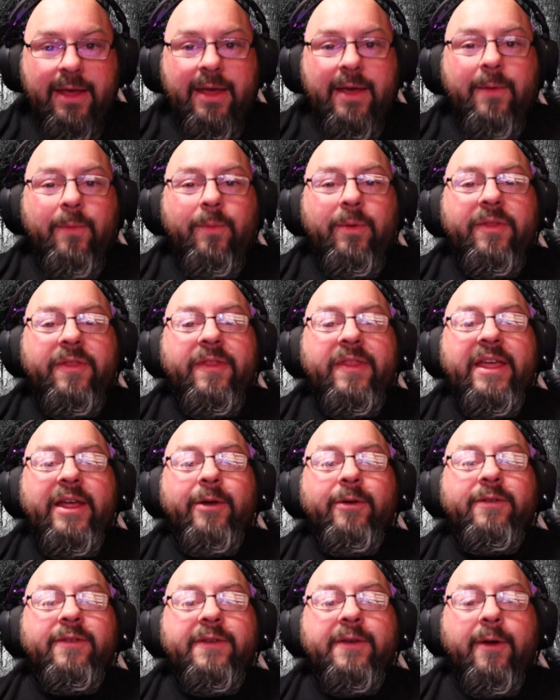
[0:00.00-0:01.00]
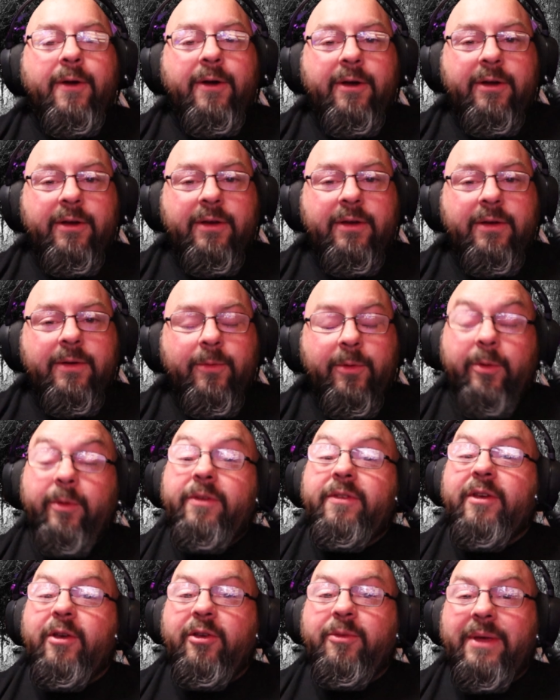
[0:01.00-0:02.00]
with their song, or
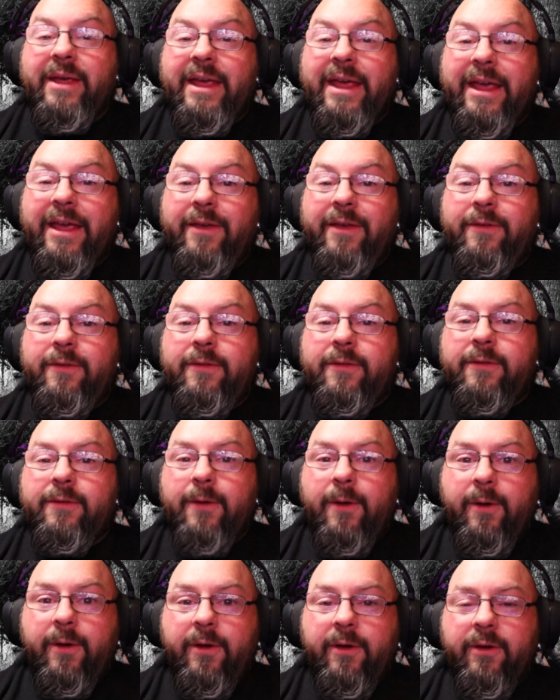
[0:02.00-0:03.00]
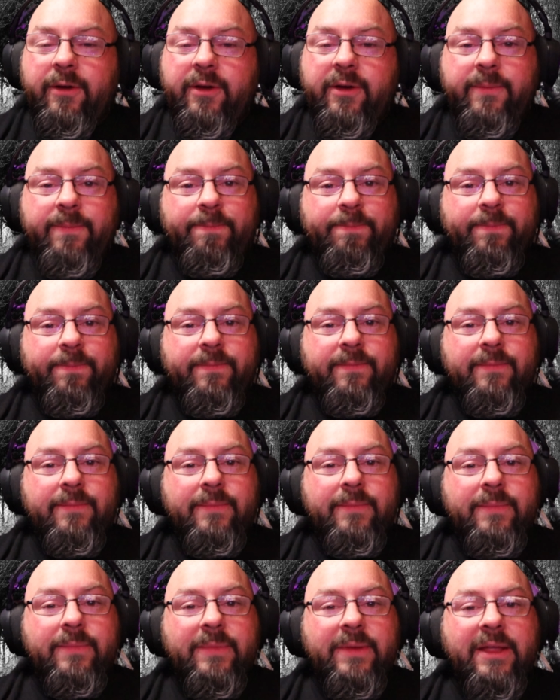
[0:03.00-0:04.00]
excuse me, his song,
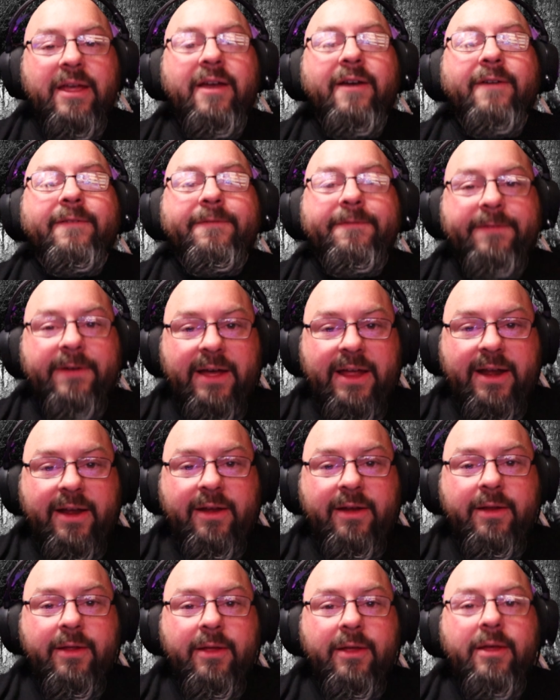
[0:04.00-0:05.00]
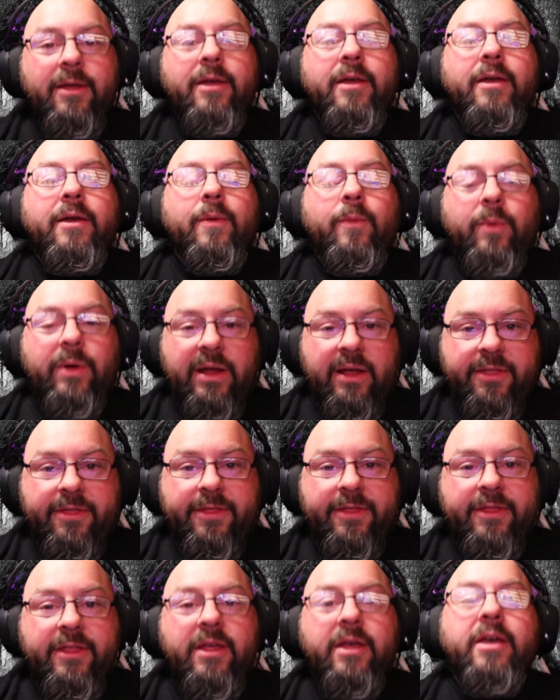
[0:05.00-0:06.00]
fun
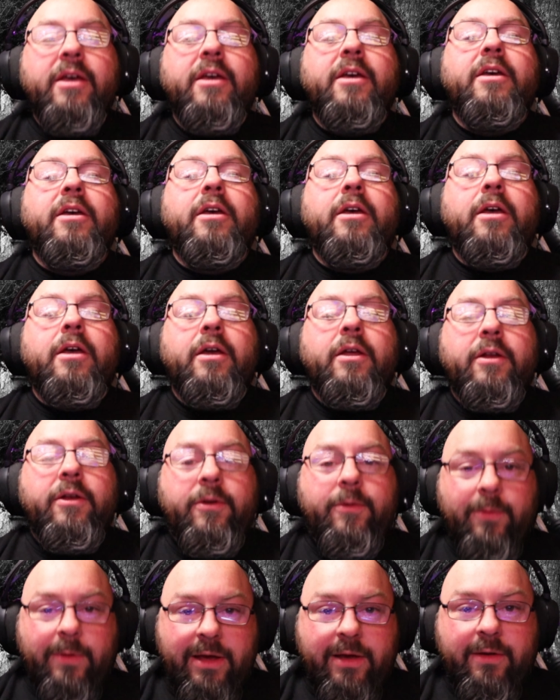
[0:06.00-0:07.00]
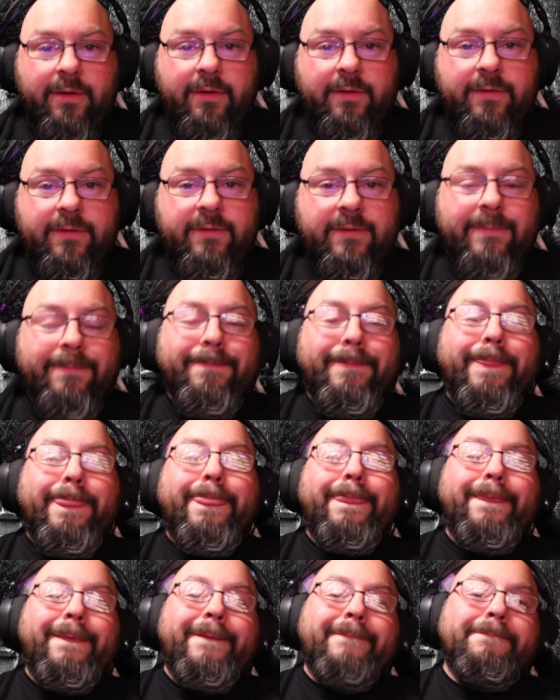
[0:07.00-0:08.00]
with drugs.
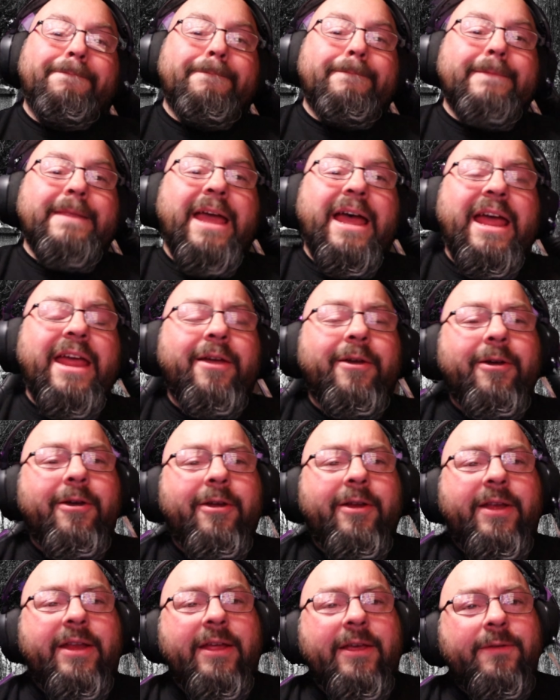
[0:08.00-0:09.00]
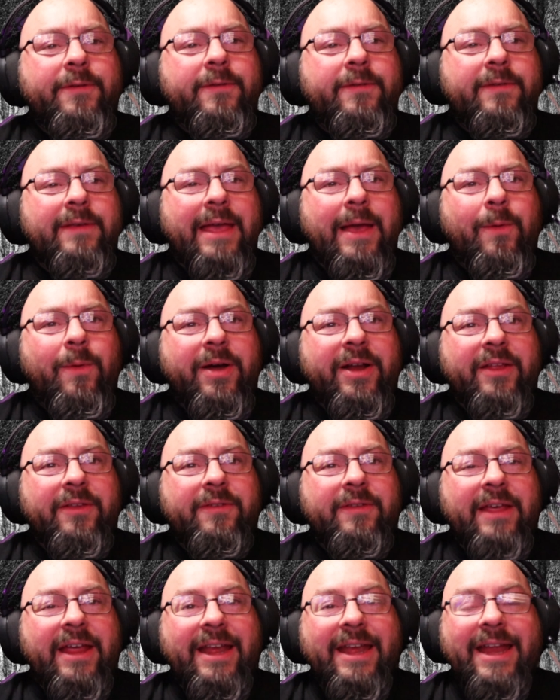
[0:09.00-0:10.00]
I heard this, I want to
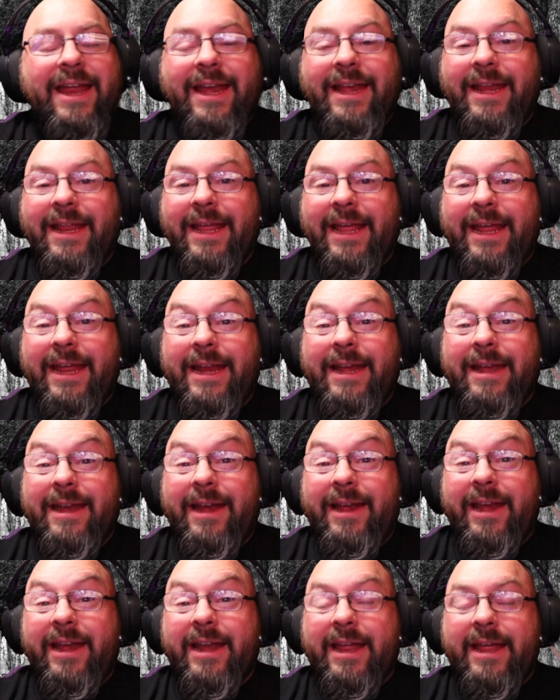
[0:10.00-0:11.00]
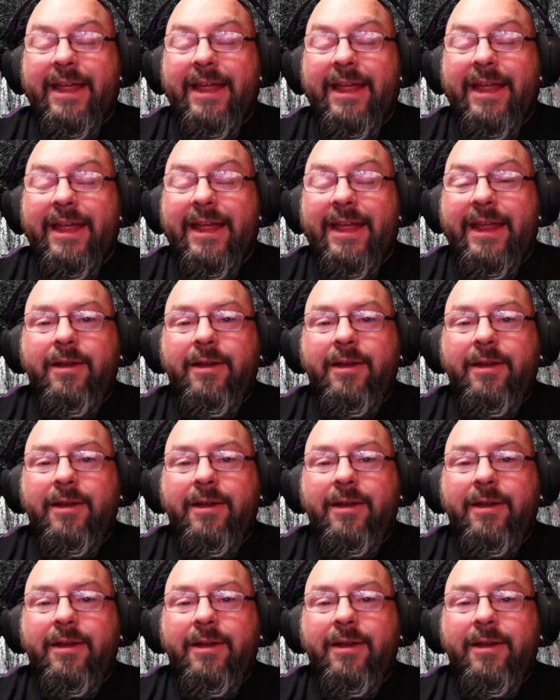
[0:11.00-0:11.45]
say 98, 99.